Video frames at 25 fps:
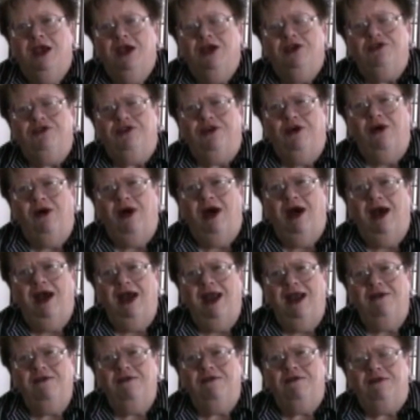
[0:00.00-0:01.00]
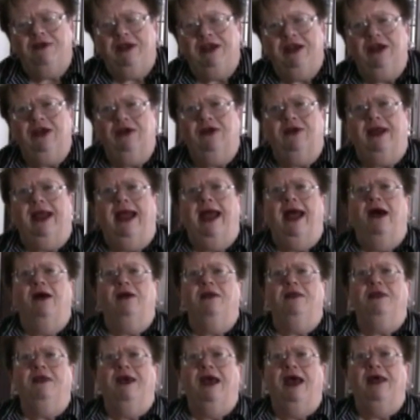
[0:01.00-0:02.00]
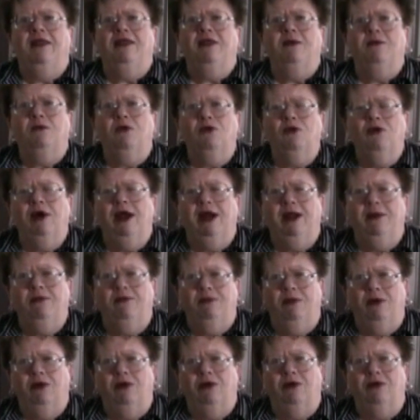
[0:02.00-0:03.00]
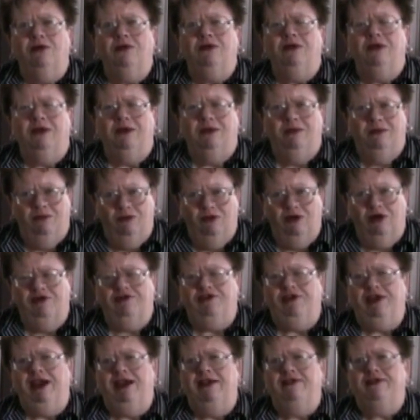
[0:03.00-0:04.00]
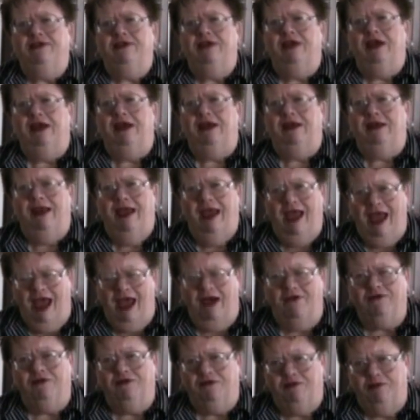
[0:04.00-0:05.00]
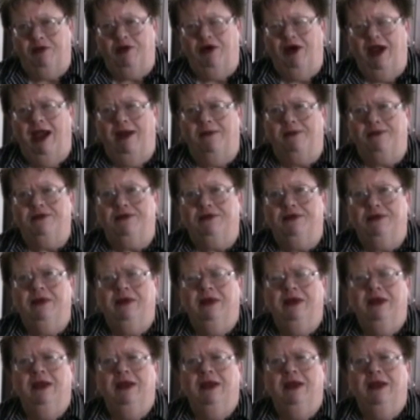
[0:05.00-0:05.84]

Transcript: So I figured out that the more I rode, the more chance I'd have of perhaps